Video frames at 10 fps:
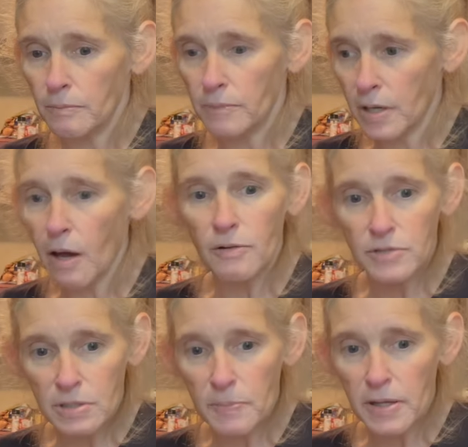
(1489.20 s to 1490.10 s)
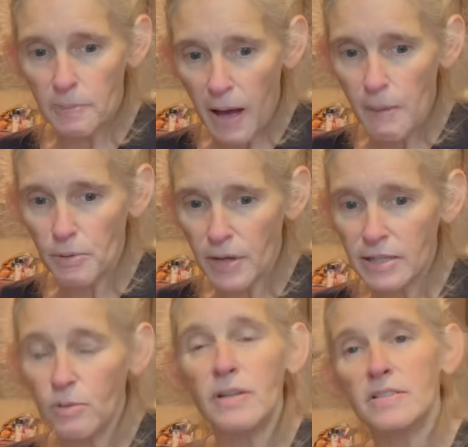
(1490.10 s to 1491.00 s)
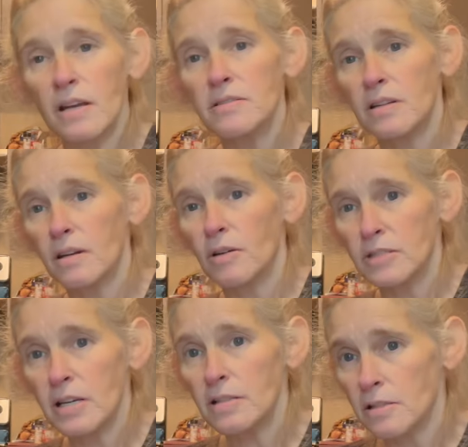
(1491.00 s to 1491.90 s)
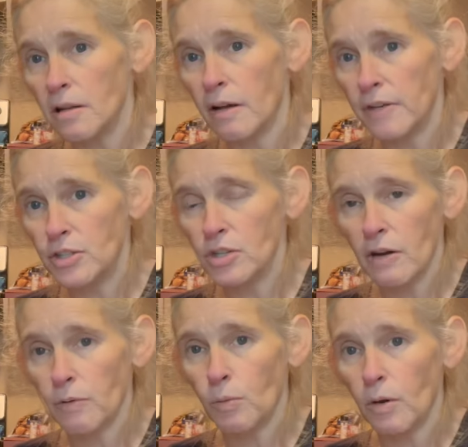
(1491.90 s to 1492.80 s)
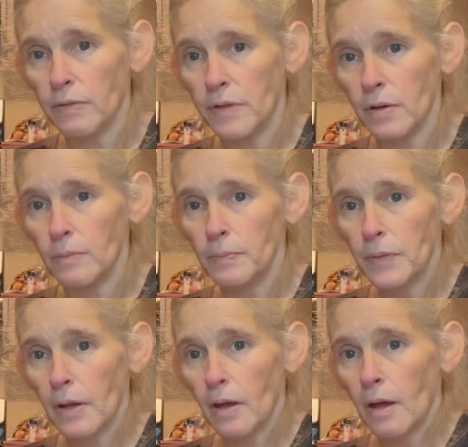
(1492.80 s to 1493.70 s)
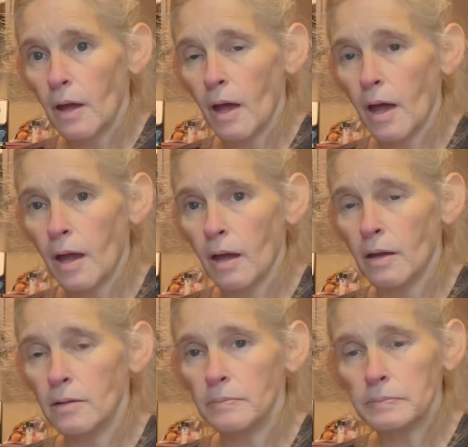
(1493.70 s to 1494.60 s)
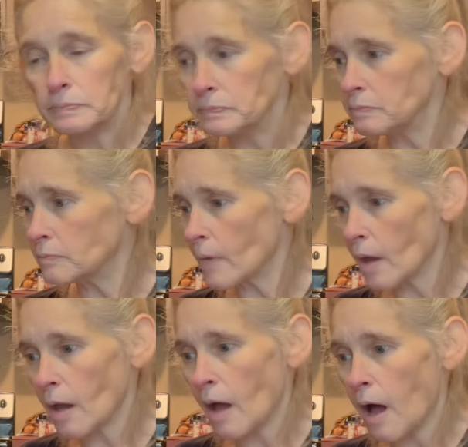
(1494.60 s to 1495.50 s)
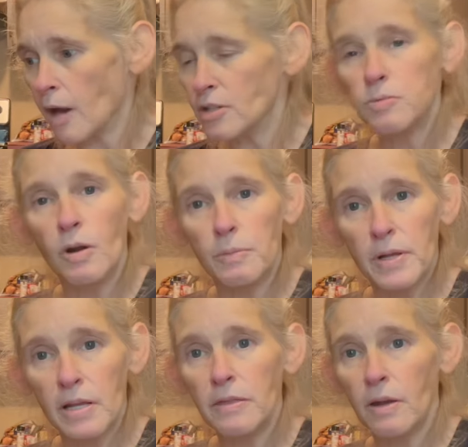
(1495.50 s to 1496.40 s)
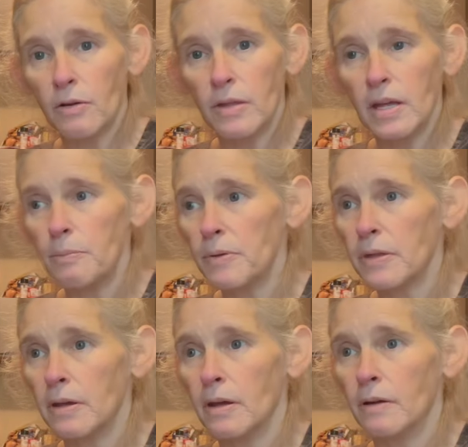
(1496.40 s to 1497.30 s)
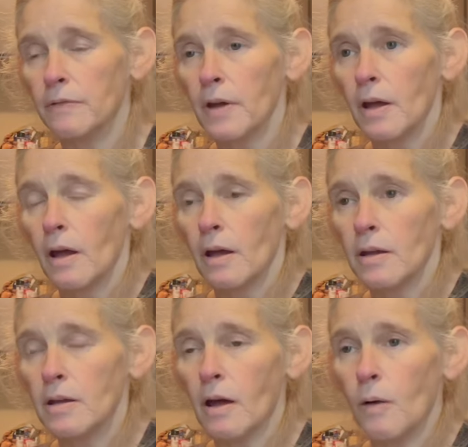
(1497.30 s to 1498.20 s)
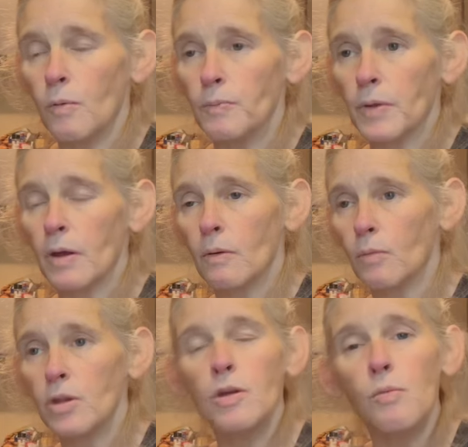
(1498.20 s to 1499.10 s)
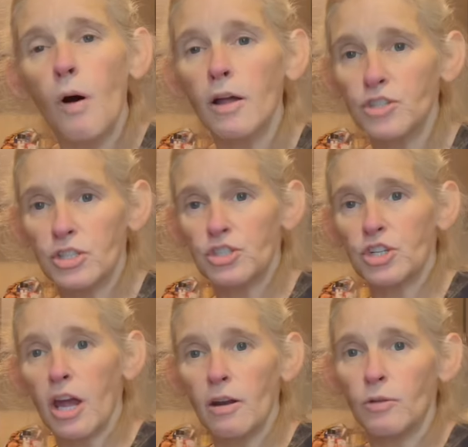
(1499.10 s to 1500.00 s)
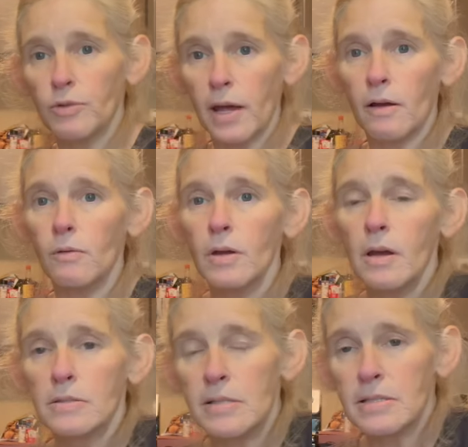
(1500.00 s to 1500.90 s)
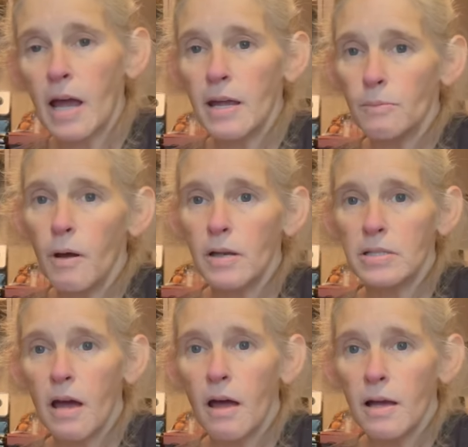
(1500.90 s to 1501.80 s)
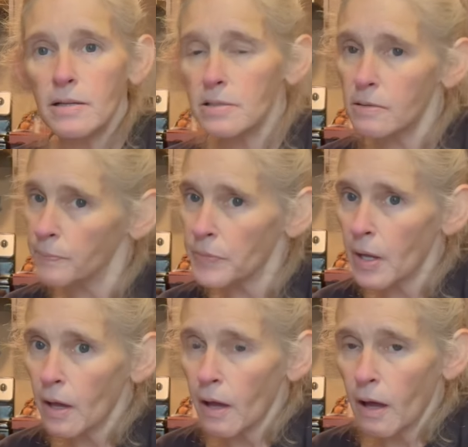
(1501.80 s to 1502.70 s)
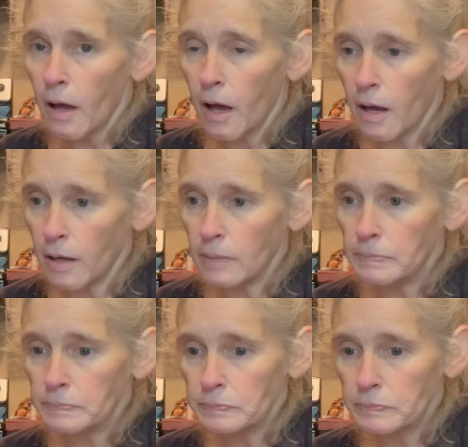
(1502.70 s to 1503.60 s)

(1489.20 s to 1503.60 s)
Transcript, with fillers: because to me, the Bible, that's what it says to do. It says to love each and every one of you. And I just want to put in there the empathy of, you know, when you watch this channel now, since I am monetized, um,